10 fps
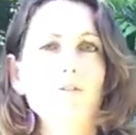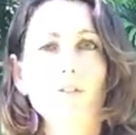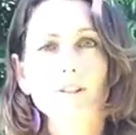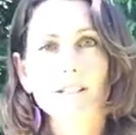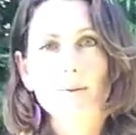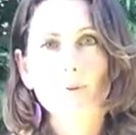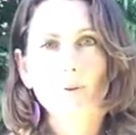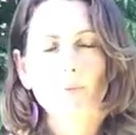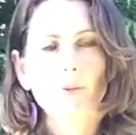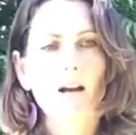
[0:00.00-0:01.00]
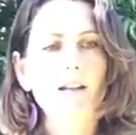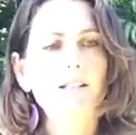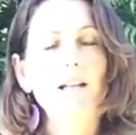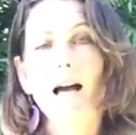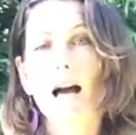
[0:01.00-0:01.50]
For example, I
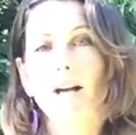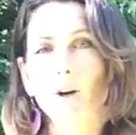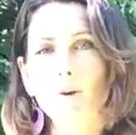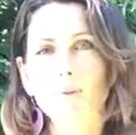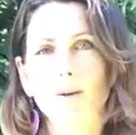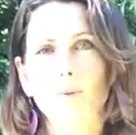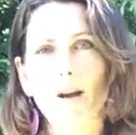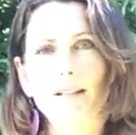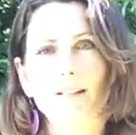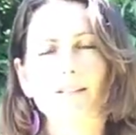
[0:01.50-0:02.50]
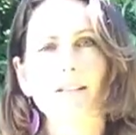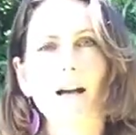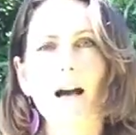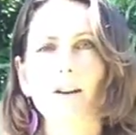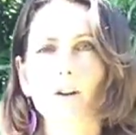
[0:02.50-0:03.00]
did a heart opening practice,
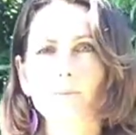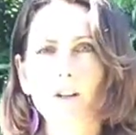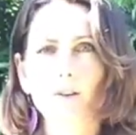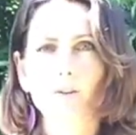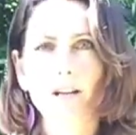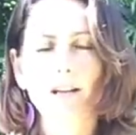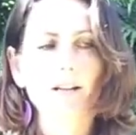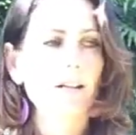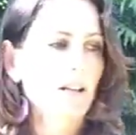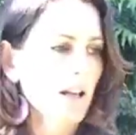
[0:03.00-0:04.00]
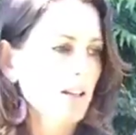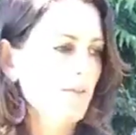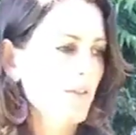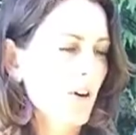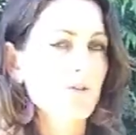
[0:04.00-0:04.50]
heart opening Kriya. It
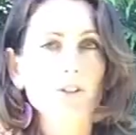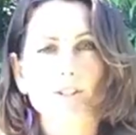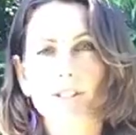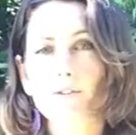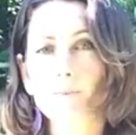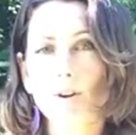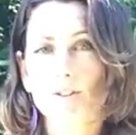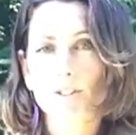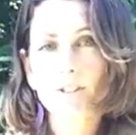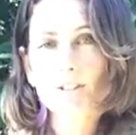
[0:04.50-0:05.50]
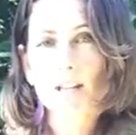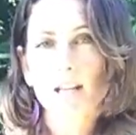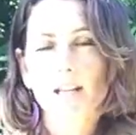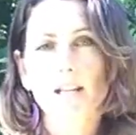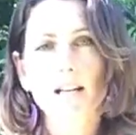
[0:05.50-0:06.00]
involved just 7 postures,
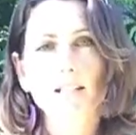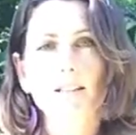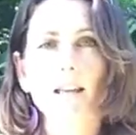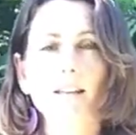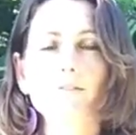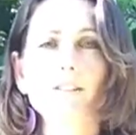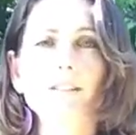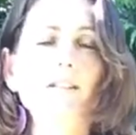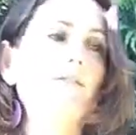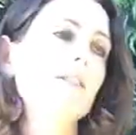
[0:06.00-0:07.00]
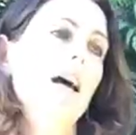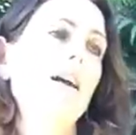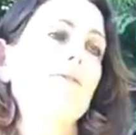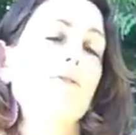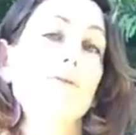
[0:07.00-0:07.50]
and I did that every single
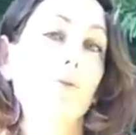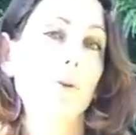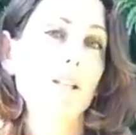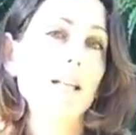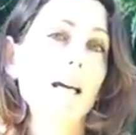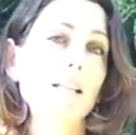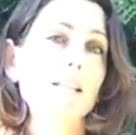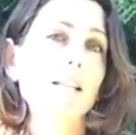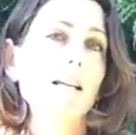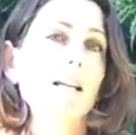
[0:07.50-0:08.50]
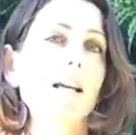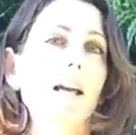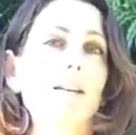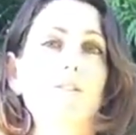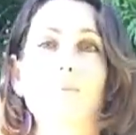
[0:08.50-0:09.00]
day for 40 days.
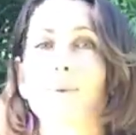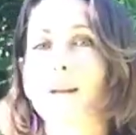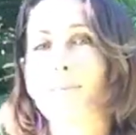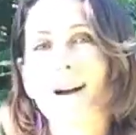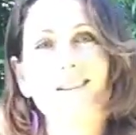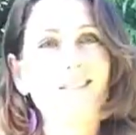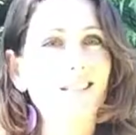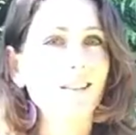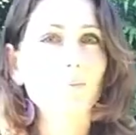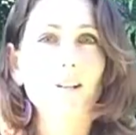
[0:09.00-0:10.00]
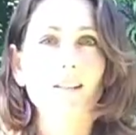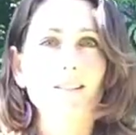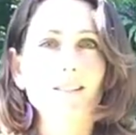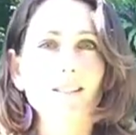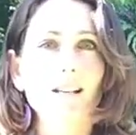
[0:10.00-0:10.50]
It took me about 10
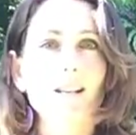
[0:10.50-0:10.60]
minutes.